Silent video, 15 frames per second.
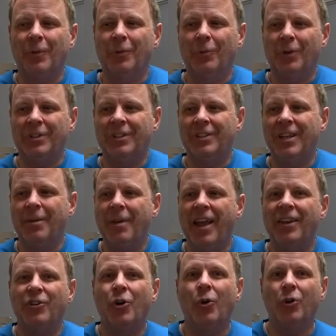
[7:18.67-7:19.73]
what's his name,
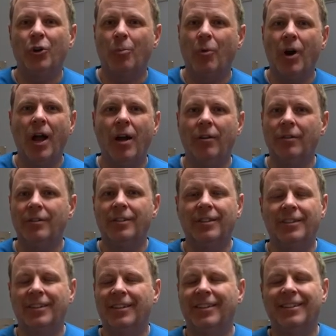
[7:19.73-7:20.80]
Antonio Brown,
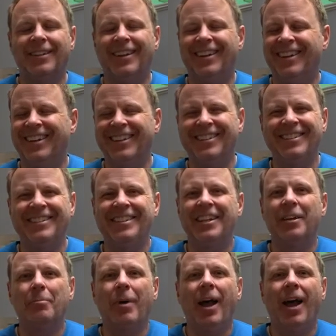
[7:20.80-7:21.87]
this
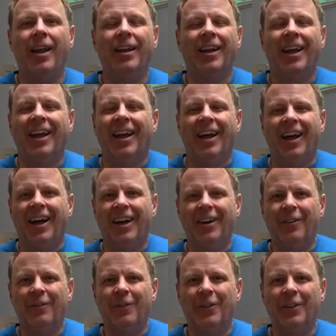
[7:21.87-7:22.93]
dingbat
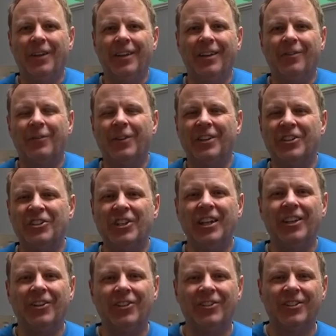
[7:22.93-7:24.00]
for the
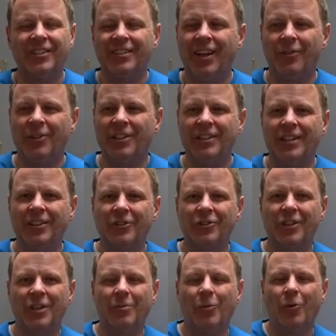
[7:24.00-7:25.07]
Steelers. He's not with the Steelers
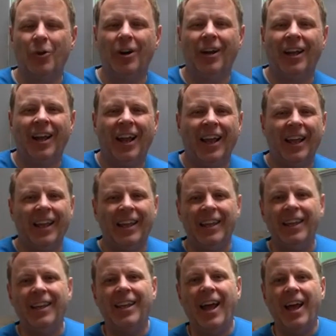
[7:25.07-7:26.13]
anymore.
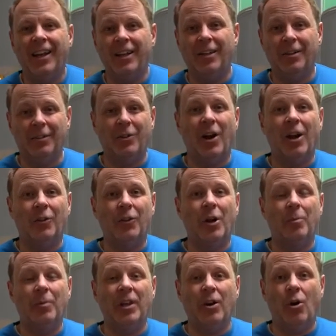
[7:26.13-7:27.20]
He had a
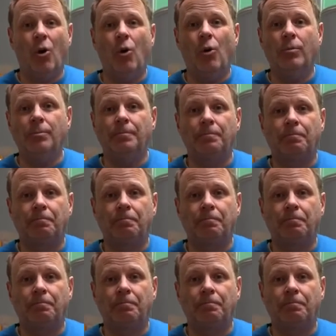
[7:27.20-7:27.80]
cryotherapy at home,